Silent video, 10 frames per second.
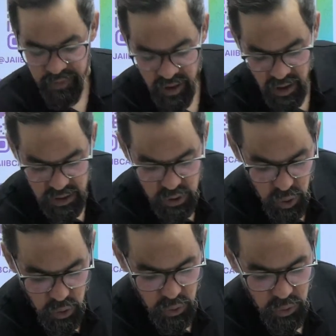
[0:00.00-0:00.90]

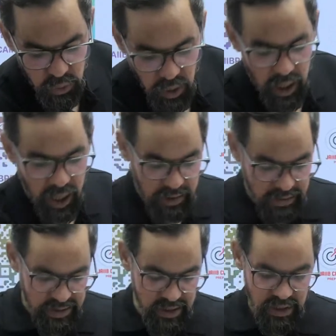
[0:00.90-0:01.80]
This
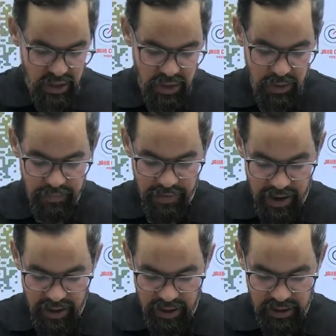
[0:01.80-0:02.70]
is the final
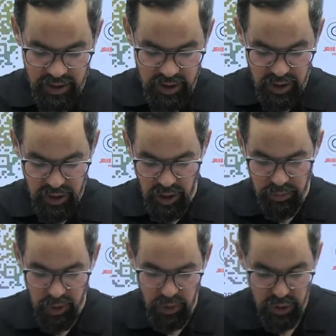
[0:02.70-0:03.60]
session
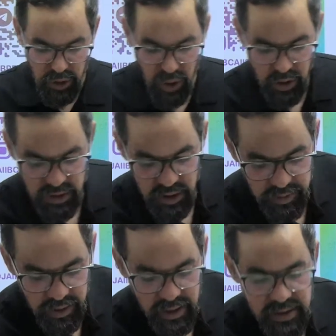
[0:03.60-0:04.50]
about the concept
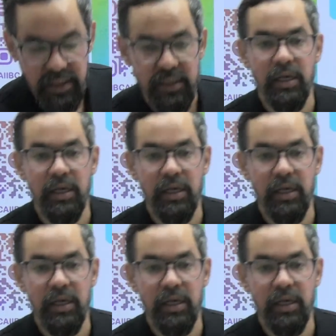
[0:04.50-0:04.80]
classes.